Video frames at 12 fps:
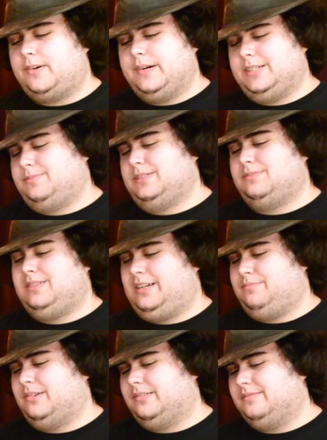Christmas,
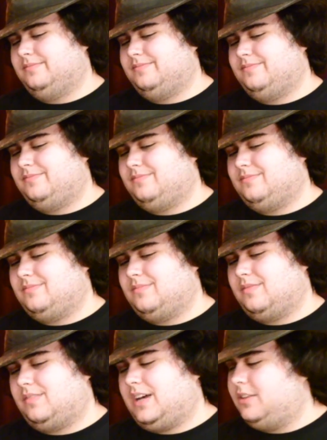people.
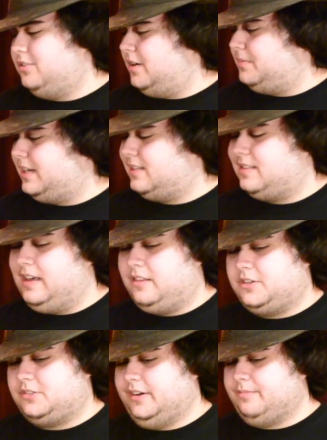I do hope to get the
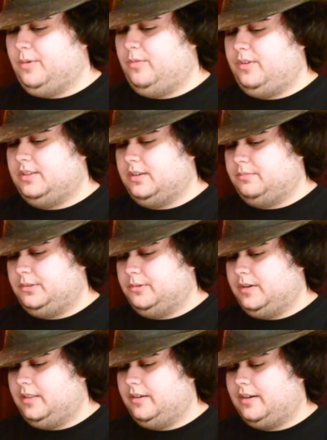other Shrek movies on
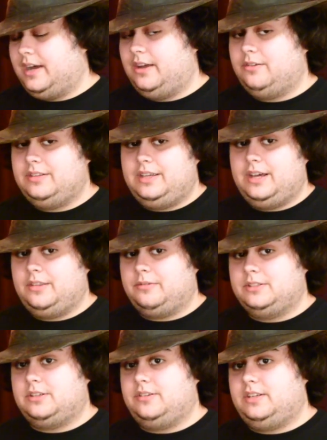Blu-ray though. I own the other
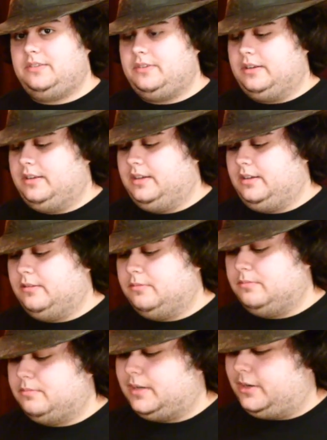ones on DVD,
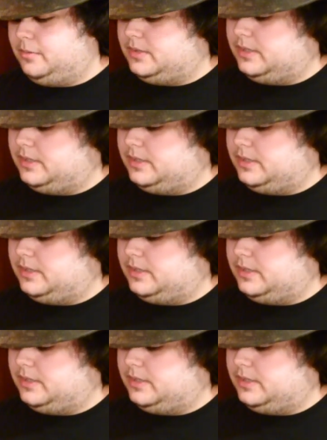but I hope